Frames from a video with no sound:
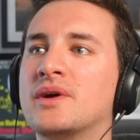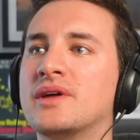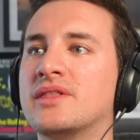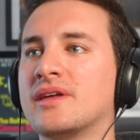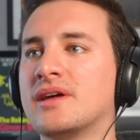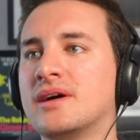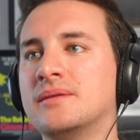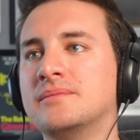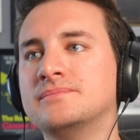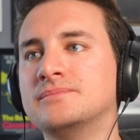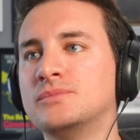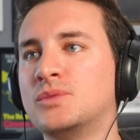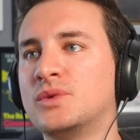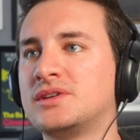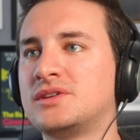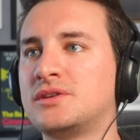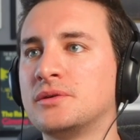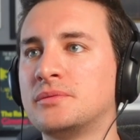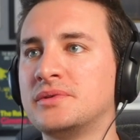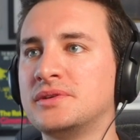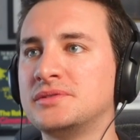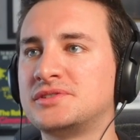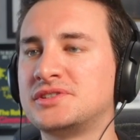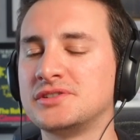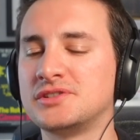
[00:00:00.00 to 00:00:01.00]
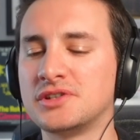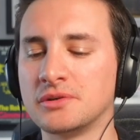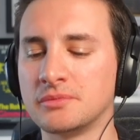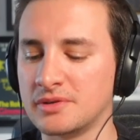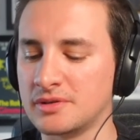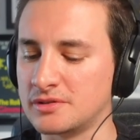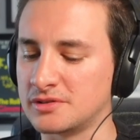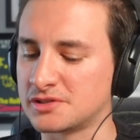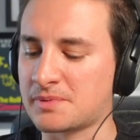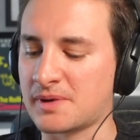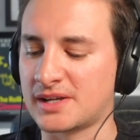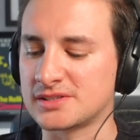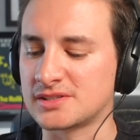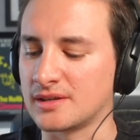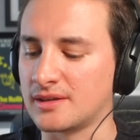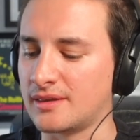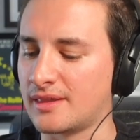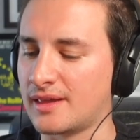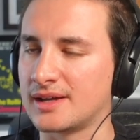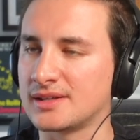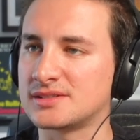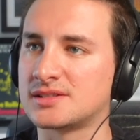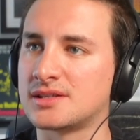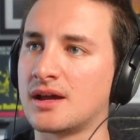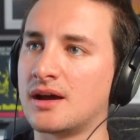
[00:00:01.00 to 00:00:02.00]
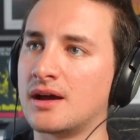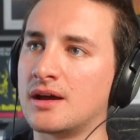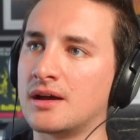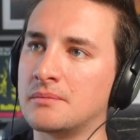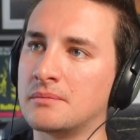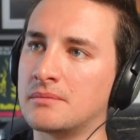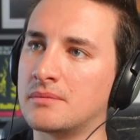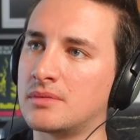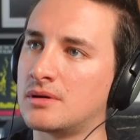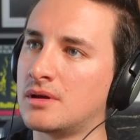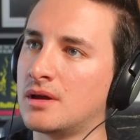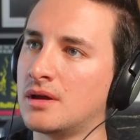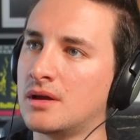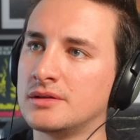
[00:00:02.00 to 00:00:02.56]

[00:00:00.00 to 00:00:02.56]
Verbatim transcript: um with WCW especially at that time,